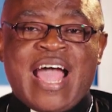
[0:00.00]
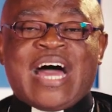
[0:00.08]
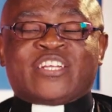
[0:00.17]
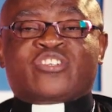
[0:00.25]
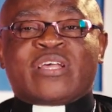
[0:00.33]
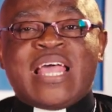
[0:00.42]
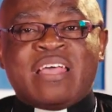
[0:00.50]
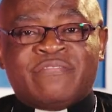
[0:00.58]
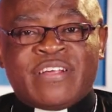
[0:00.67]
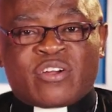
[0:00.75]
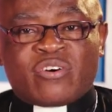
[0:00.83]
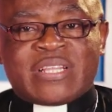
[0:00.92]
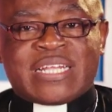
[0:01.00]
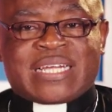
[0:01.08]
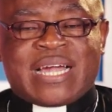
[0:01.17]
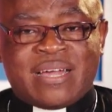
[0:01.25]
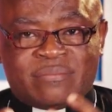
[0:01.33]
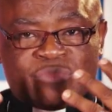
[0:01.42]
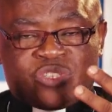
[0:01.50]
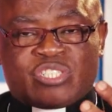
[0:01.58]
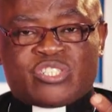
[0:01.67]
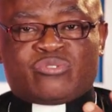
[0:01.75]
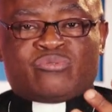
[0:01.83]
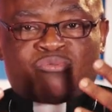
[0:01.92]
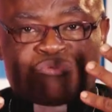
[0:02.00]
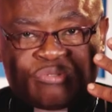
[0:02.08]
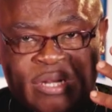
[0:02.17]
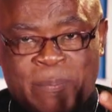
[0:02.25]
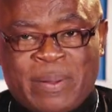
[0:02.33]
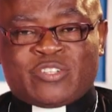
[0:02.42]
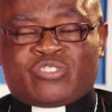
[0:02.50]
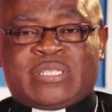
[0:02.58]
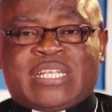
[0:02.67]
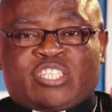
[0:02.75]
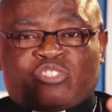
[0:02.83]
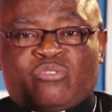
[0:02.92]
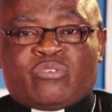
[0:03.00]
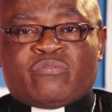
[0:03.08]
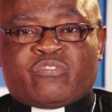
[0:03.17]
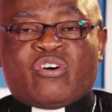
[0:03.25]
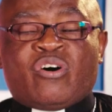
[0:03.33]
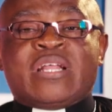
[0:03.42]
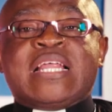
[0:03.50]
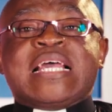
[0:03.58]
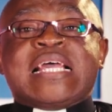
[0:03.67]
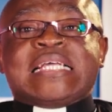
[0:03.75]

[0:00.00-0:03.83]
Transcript: And so every call that comes to the person that's called of God,